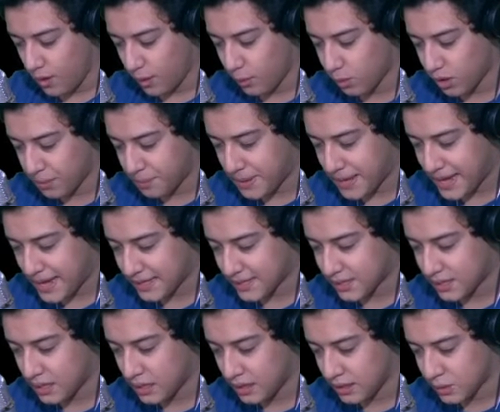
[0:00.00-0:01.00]
I wanna
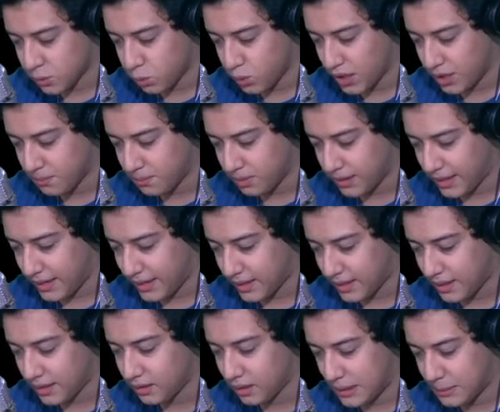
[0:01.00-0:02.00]
pass this wooden
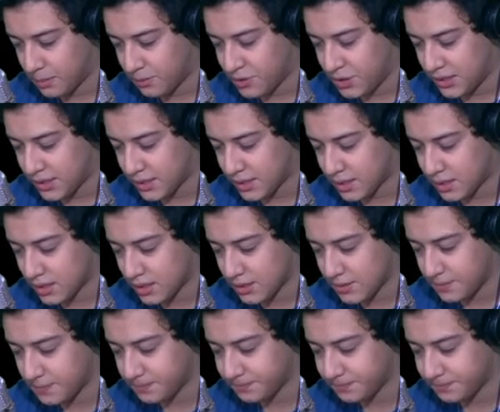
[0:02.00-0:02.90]
plank in the name of Jesus.